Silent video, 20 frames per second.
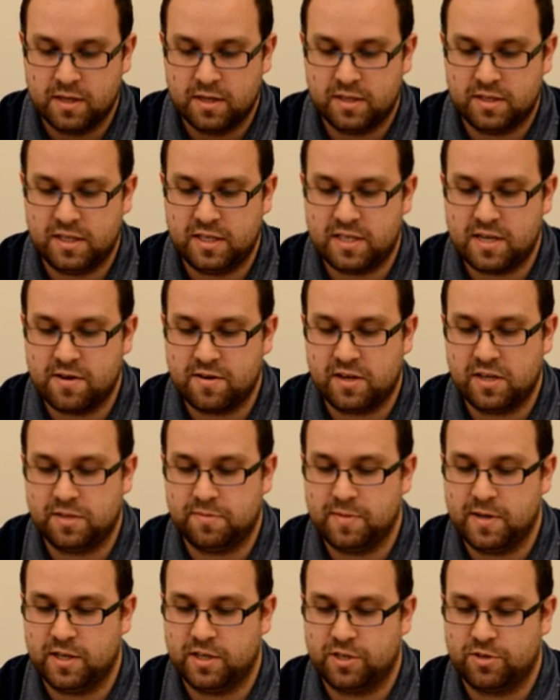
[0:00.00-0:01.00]
So this now gives
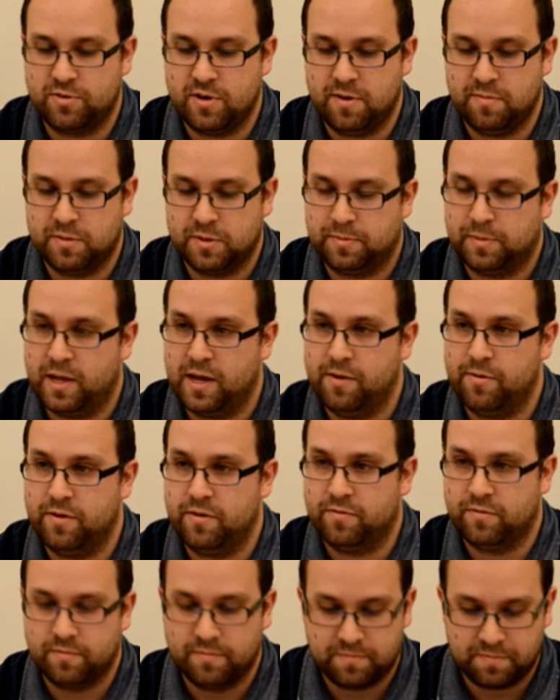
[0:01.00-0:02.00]
me a stream to play
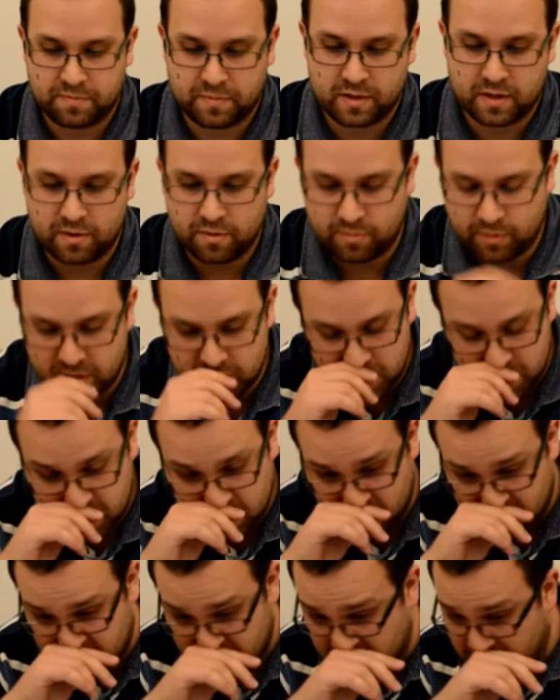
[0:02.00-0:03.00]
with, which is
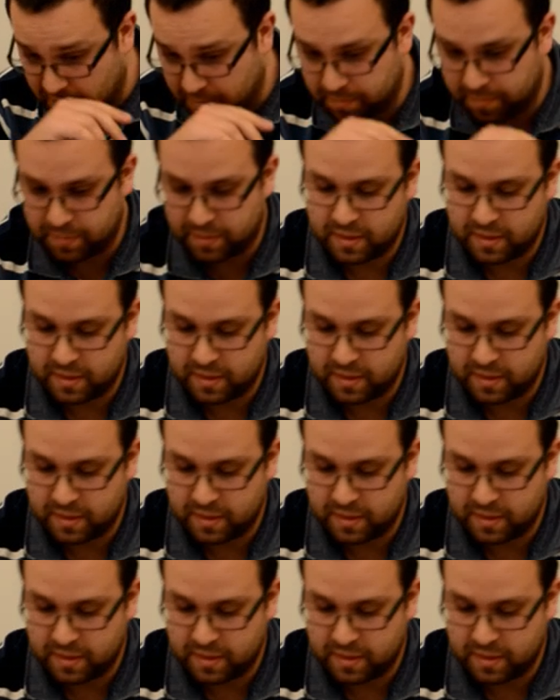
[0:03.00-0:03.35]
kind of cool.